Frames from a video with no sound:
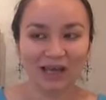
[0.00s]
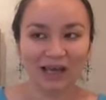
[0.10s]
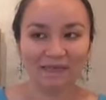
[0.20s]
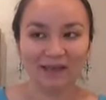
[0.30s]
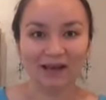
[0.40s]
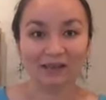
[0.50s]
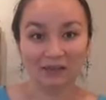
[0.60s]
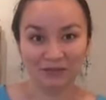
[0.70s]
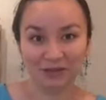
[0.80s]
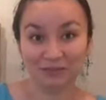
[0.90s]
And then I
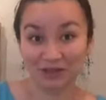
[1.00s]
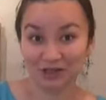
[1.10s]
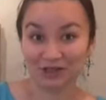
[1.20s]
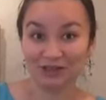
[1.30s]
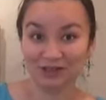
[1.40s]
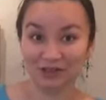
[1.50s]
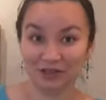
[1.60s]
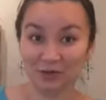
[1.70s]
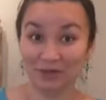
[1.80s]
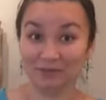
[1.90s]
lifted my shirt to
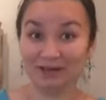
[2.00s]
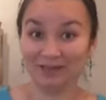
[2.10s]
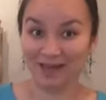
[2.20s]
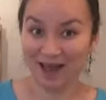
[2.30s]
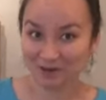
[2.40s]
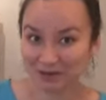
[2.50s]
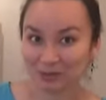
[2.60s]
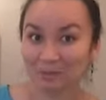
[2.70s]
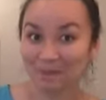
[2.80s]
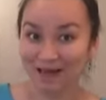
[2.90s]
show them like the
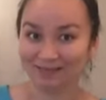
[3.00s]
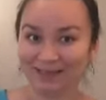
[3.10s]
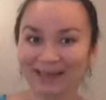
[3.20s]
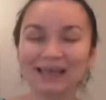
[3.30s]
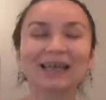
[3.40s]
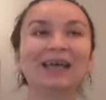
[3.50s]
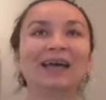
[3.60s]
actual belly.